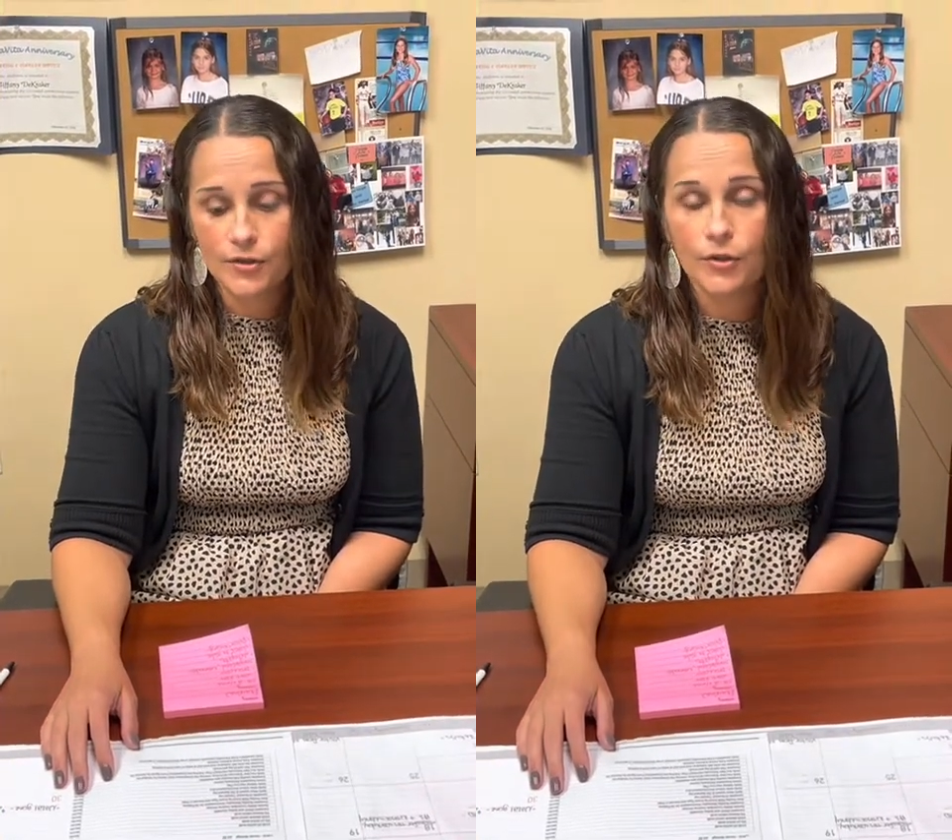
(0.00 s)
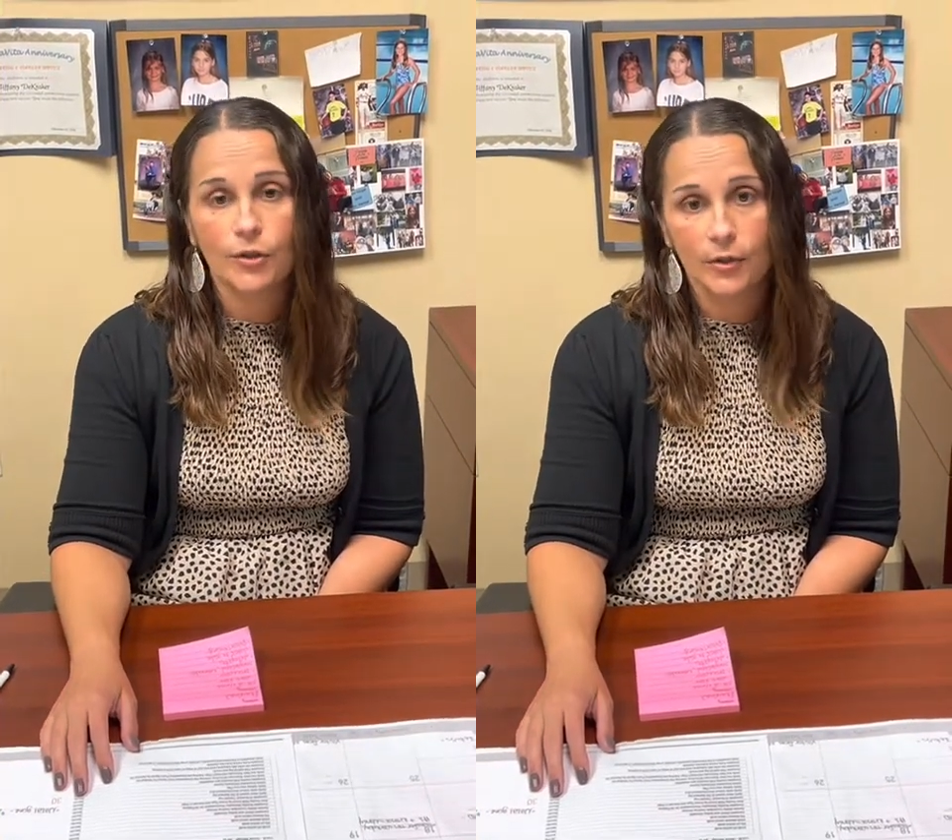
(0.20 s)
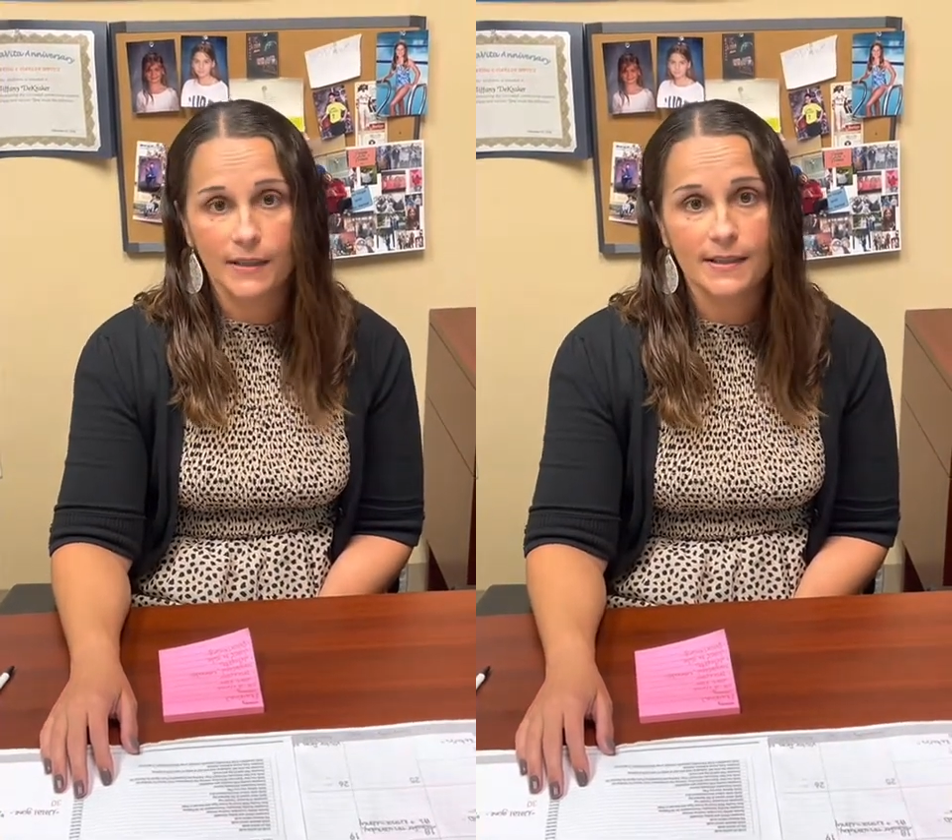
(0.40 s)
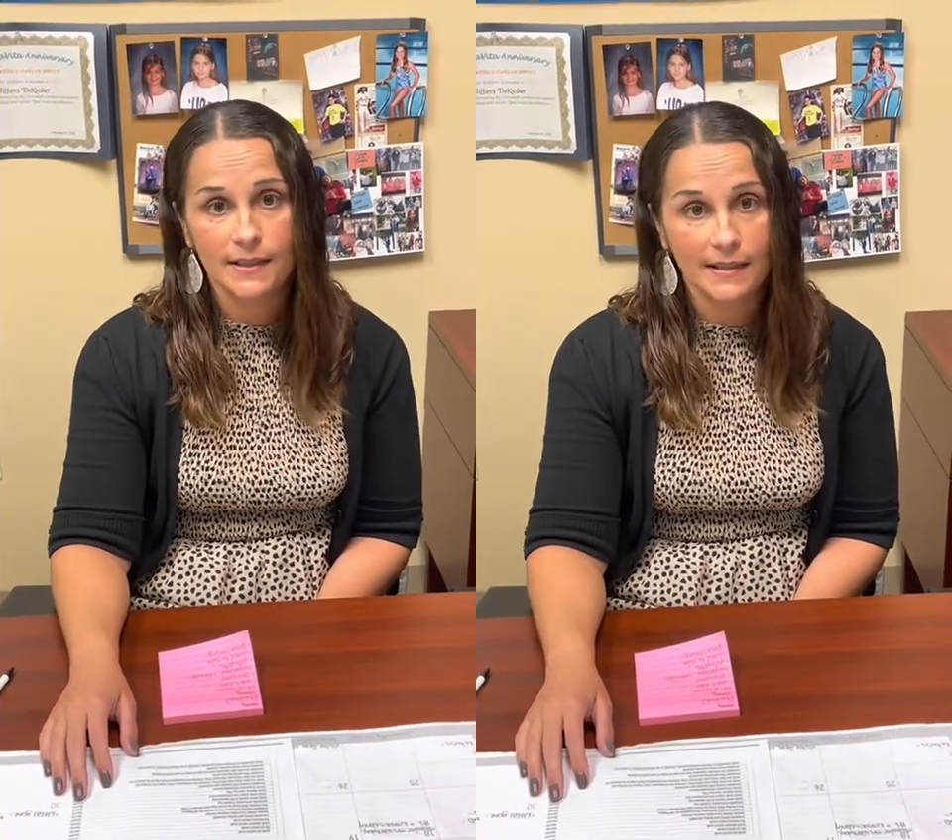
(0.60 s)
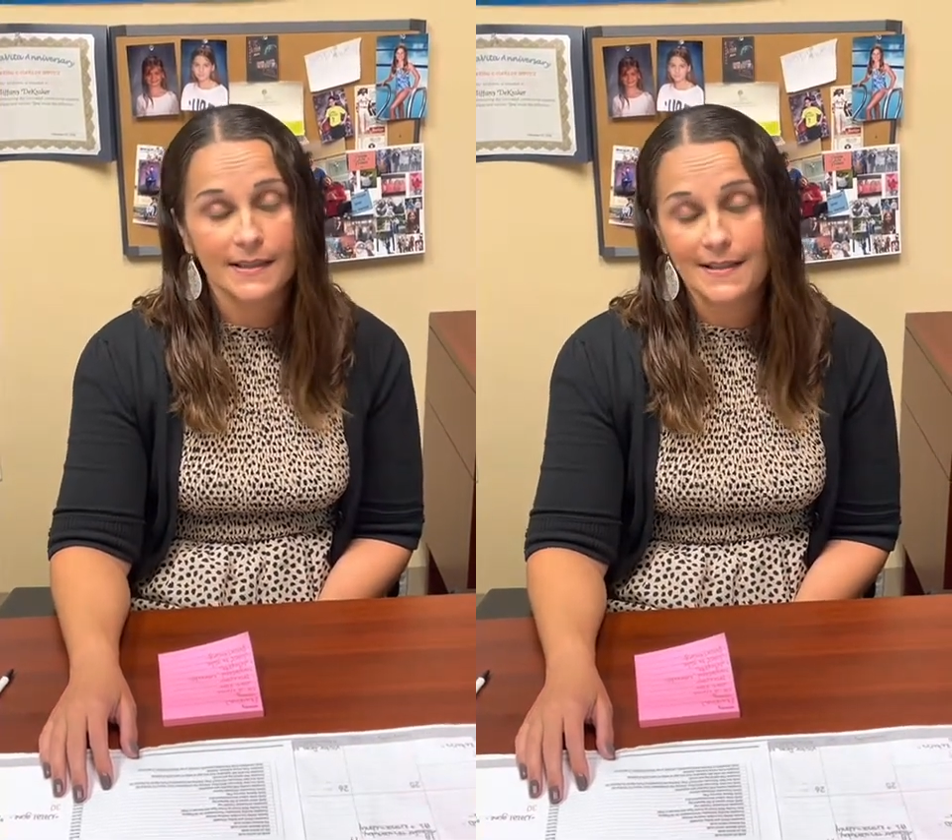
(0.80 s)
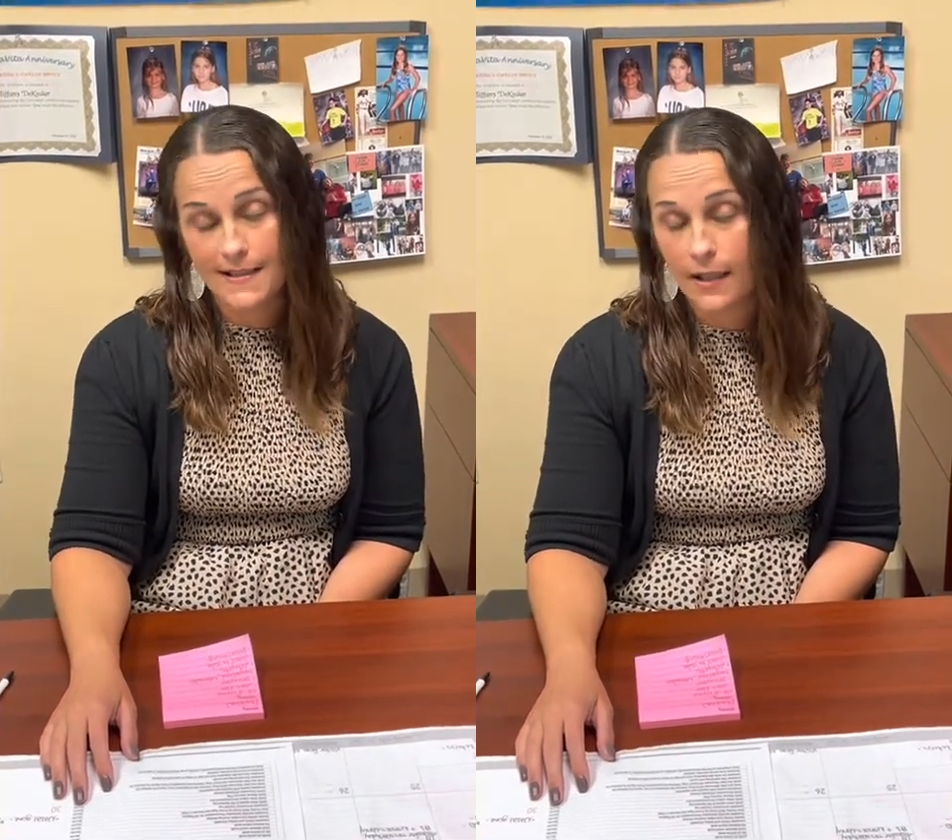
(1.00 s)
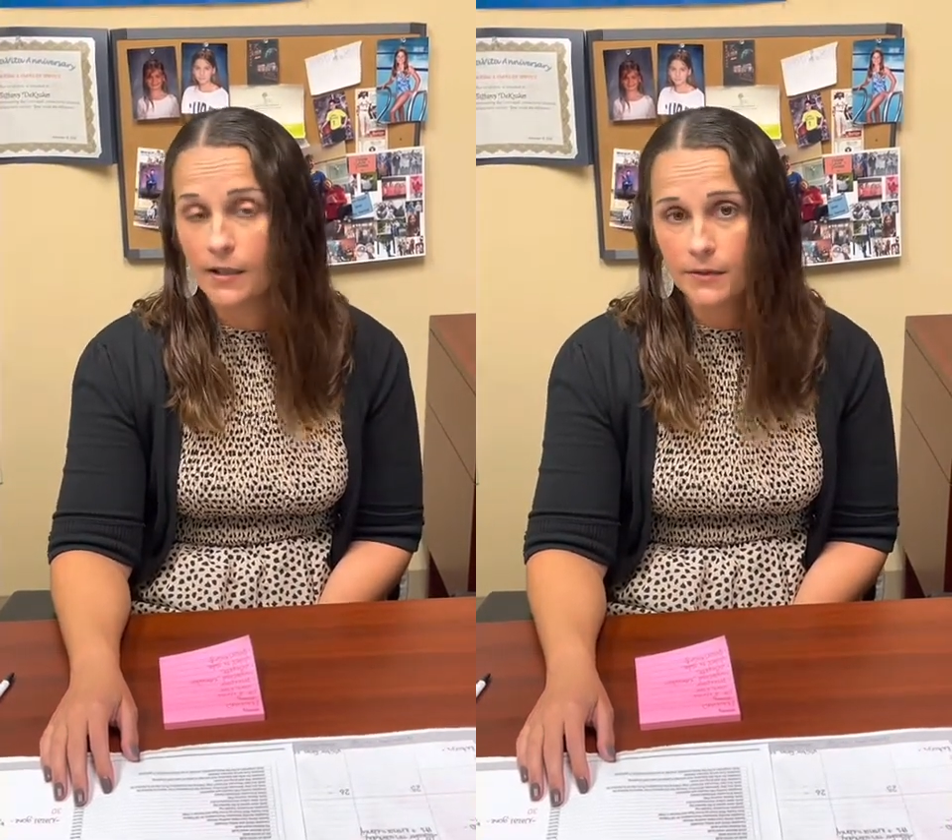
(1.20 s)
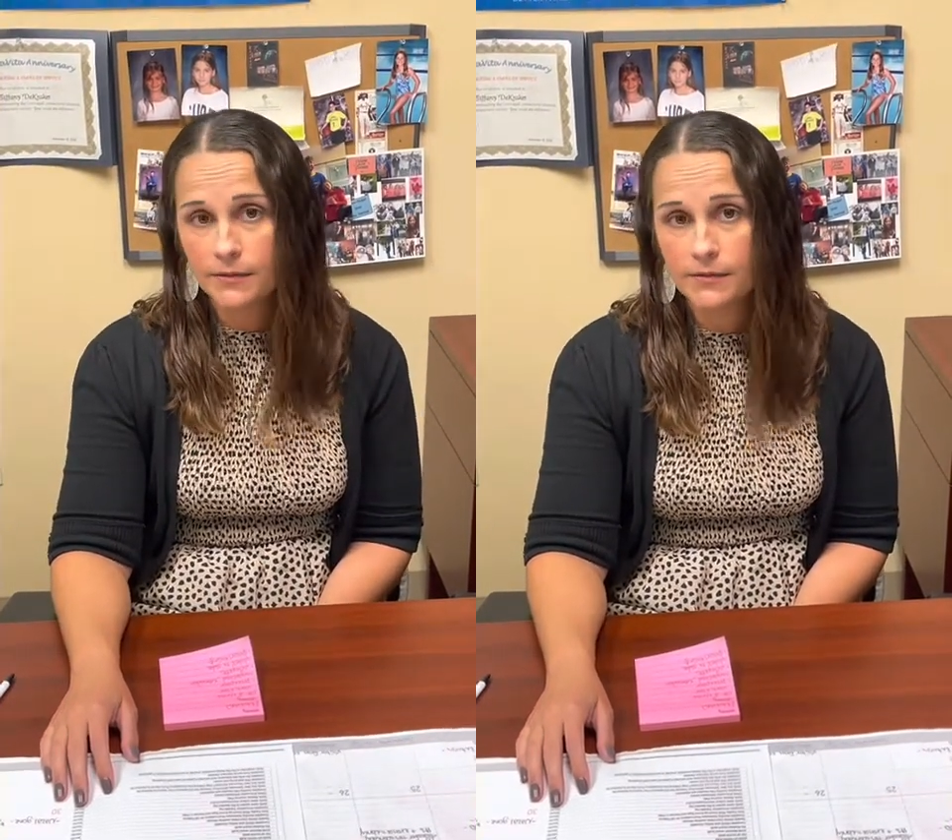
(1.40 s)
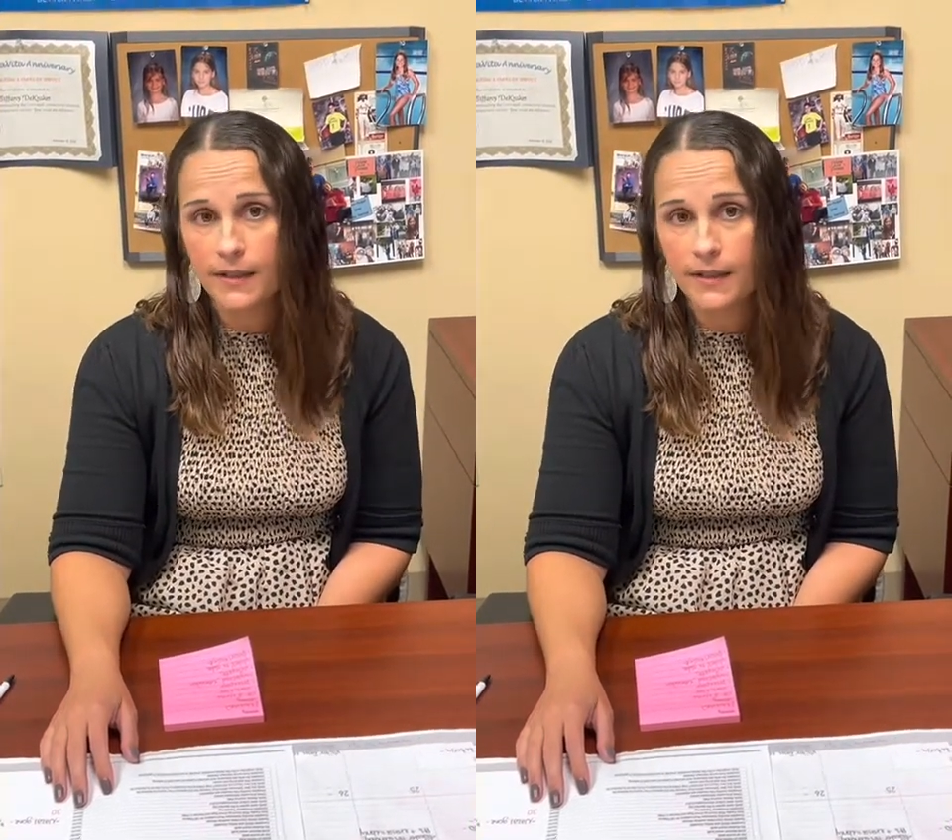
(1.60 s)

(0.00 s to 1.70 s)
you're going to excel